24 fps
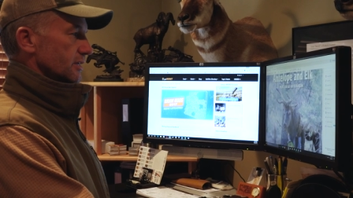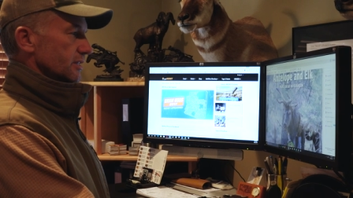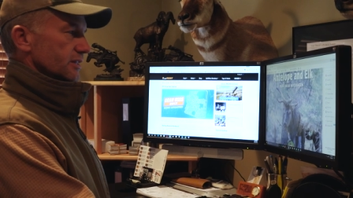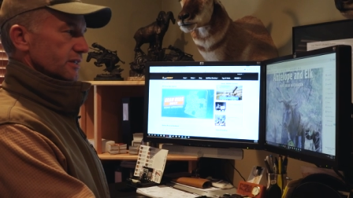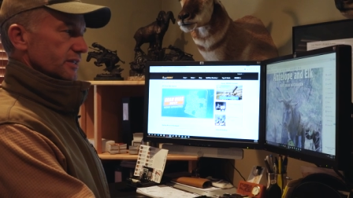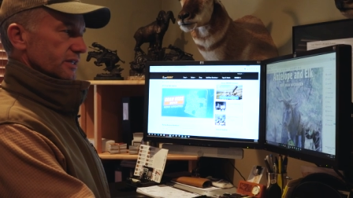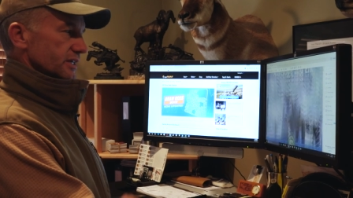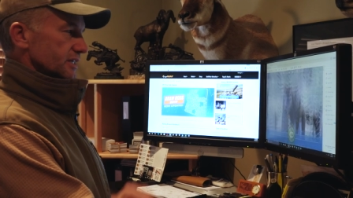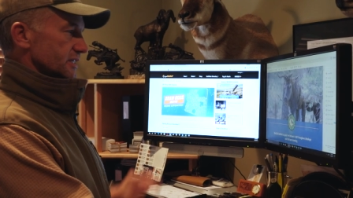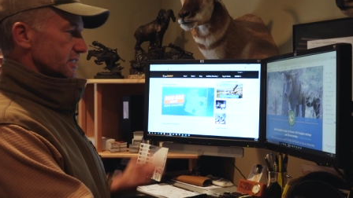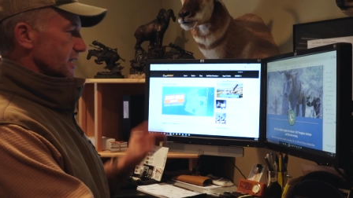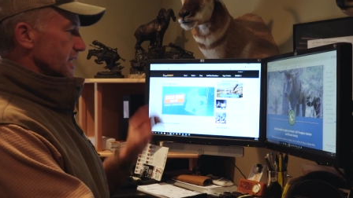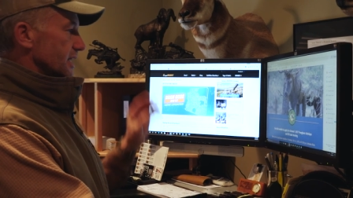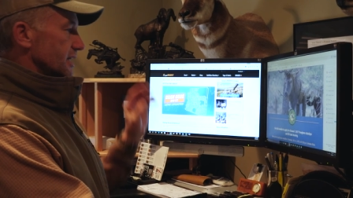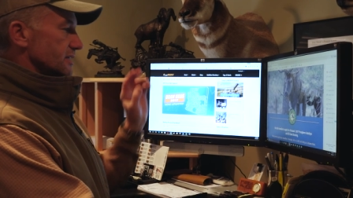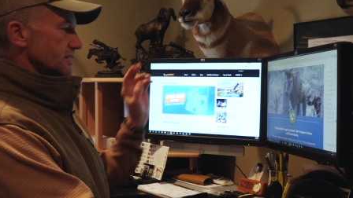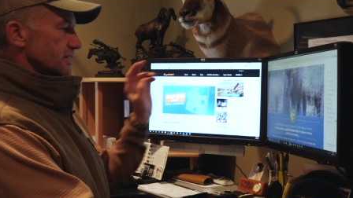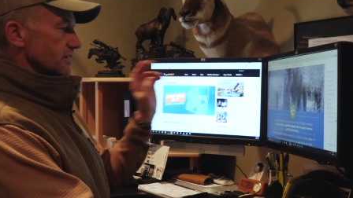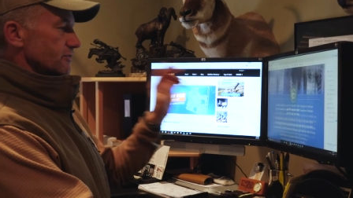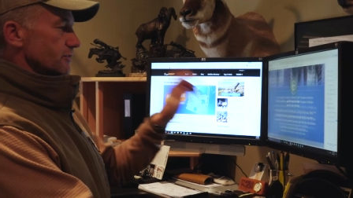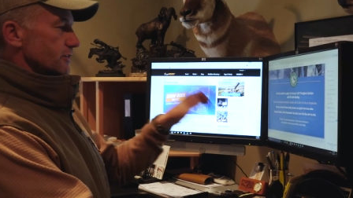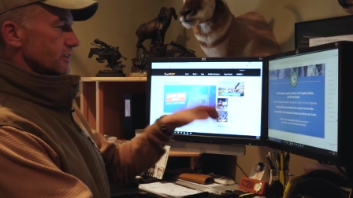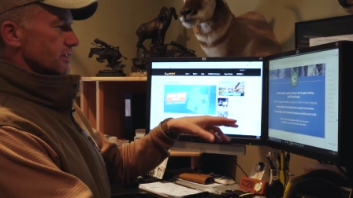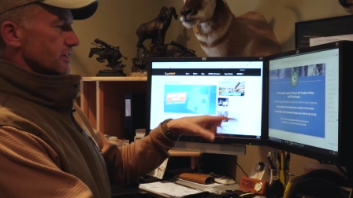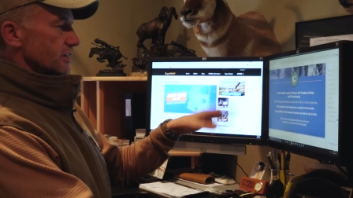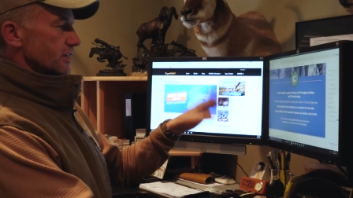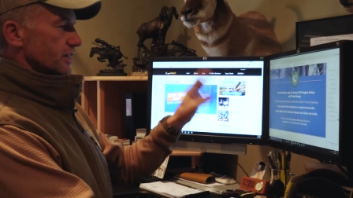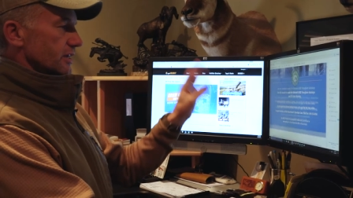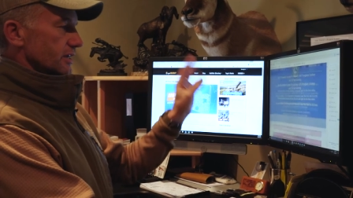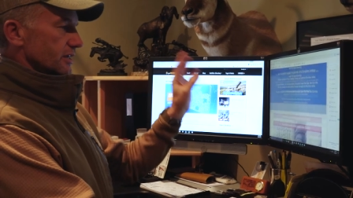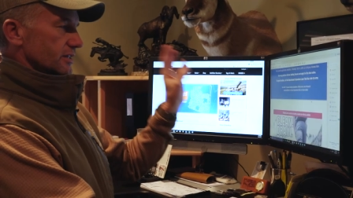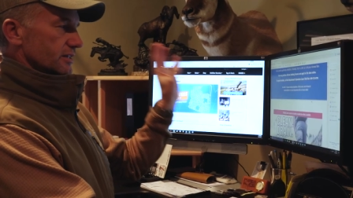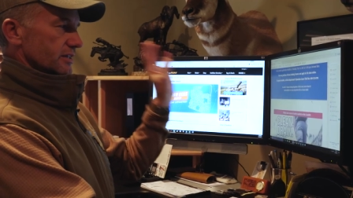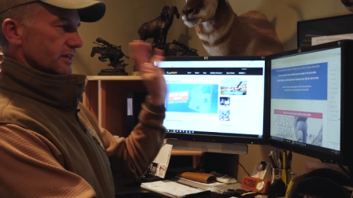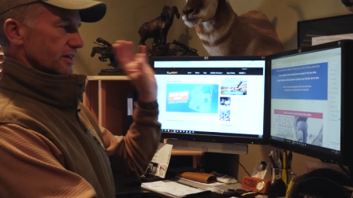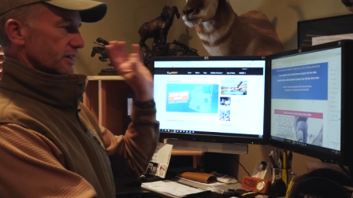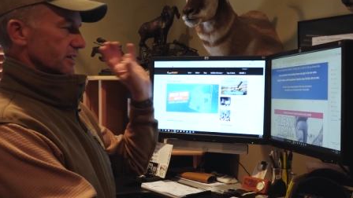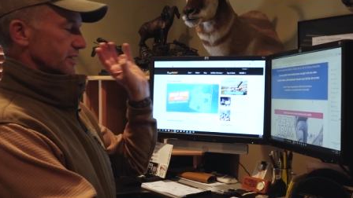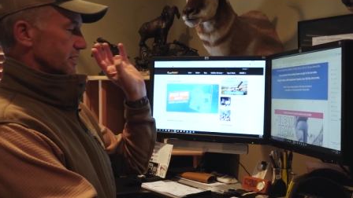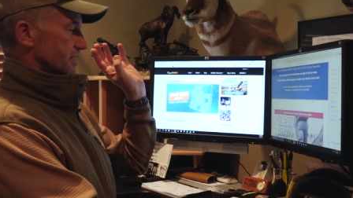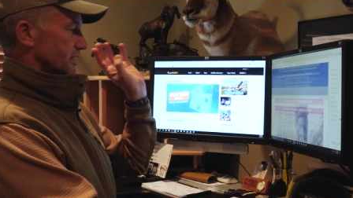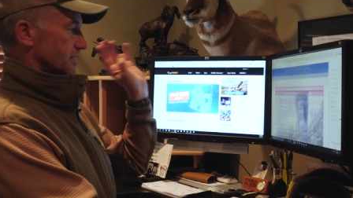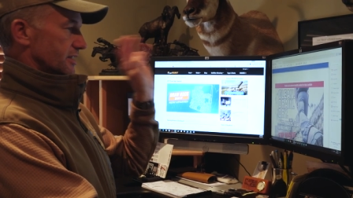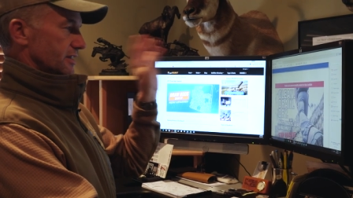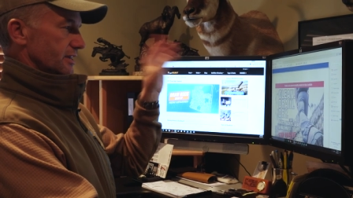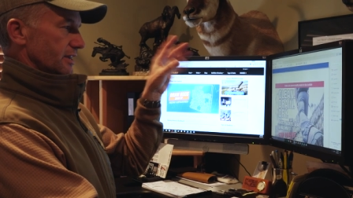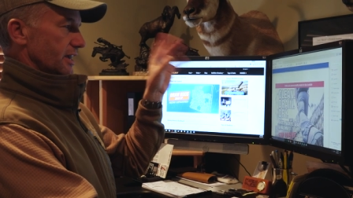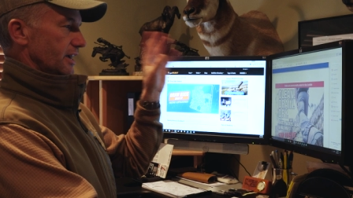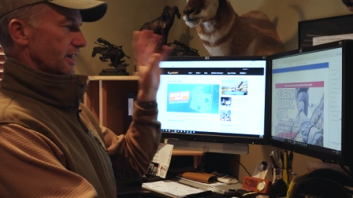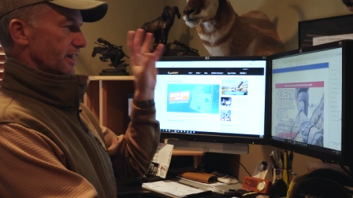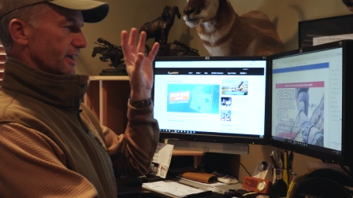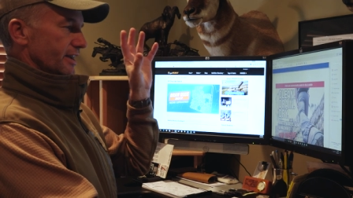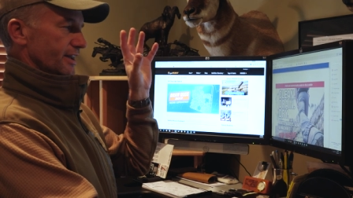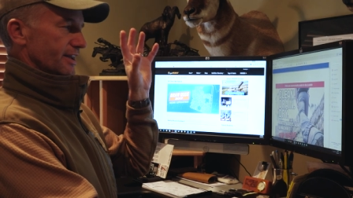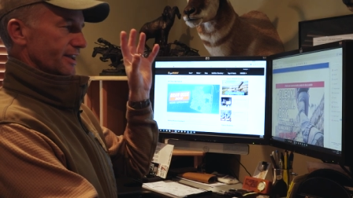This has everything that, uh,